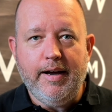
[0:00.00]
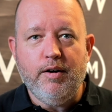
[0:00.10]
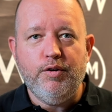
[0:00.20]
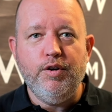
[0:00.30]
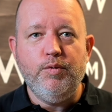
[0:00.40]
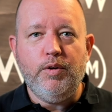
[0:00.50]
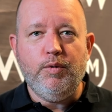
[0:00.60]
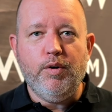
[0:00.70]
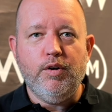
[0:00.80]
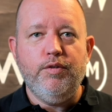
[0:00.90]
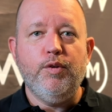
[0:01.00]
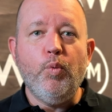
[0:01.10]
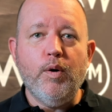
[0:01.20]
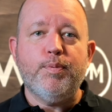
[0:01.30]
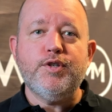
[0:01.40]
good will it work? The
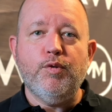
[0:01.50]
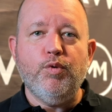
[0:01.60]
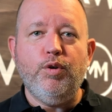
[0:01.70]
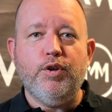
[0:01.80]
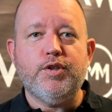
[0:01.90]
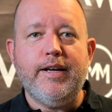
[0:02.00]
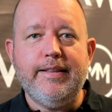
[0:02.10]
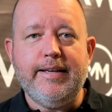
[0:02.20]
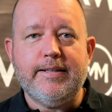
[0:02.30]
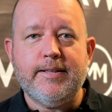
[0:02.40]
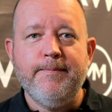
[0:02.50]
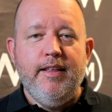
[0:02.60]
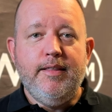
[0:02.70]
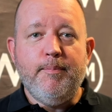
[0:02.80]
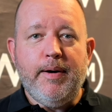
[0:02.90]
1% rule looks like this.
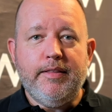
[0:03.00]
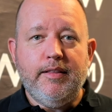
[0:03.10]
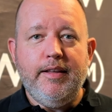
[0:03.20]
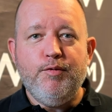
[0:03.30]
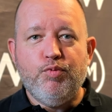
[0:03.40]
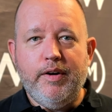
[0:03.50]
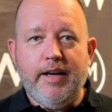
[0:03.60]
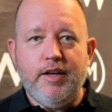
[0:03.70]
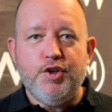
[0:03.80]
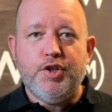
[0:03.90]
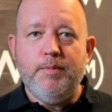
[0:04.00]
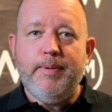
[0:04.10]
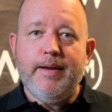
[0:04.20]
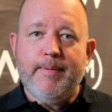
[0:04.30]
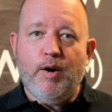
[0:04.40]
The monthly rent should
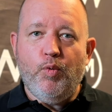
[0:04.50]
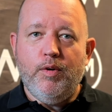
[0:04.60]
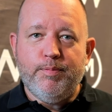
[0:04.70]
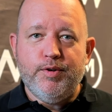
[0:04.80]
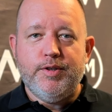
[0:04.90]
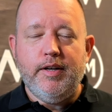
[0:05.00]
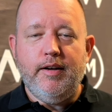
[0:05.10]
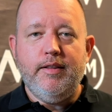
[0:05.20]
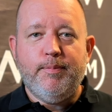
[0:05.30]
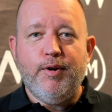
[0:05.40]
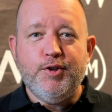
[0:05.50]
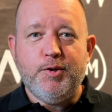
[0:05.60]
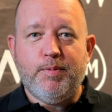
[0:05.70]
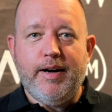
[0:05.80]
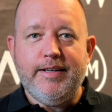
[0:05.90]
be about 1% of the purchase
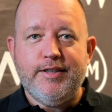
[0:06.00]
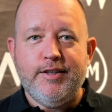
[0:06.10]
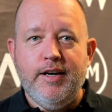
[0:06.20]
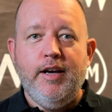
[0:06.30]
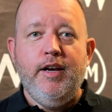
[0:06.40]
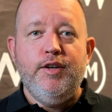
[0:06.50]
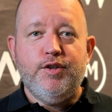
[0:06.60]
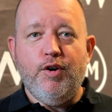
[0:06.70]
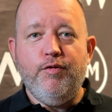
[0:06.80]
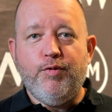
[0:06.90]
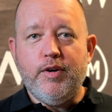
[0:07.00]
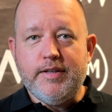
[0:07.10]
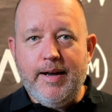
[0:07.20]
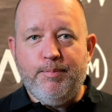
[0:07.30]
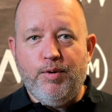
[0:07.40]
price. So, for
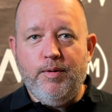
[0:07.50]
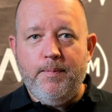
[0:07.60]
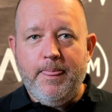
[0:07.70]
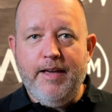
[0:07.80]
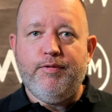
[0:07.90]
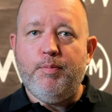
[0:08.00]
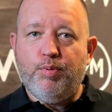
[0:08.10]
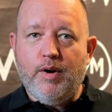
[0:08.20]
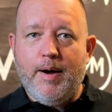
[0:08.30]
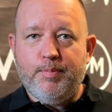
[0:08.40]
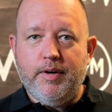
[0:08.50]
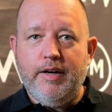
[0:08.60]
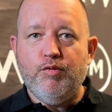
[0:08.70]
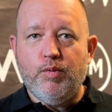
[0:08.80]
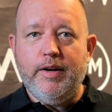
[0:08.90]
example, if a
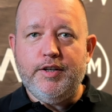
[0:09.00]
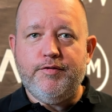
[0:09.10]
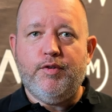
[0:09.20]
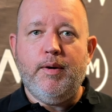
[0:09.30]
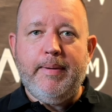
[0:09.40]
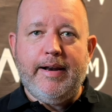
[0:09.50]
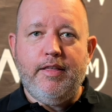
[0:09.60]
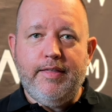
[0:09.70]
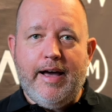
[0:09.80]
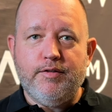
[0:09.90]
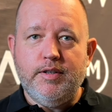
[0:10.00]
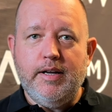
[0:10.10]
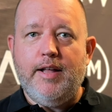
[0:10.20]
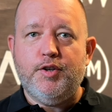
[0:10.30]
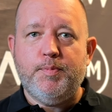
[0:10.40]
property rents for about
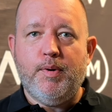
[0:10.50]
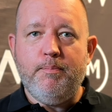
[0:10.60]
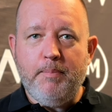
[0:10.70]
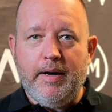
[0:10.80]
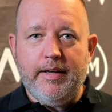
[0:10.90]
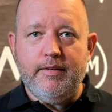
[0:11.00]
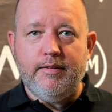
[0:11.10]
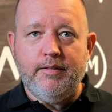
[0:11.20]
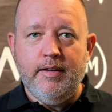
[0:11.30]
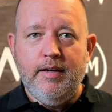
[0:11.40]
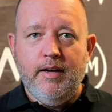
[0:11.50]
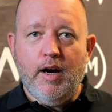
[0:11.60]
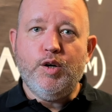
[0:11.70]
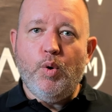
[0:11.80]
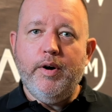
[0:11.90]
$1,000 per month,
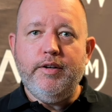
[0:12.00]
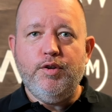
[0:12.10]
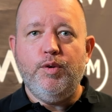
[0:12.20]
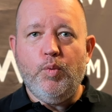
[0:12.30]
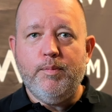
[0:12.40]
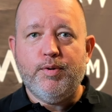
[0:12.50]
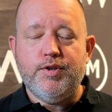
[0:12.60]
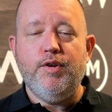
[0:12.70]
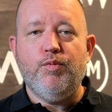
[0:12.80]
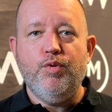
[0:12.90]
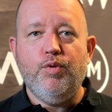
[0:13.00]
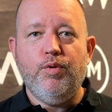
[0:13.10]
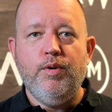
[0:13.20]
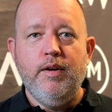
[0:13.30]
according to the 1% rule,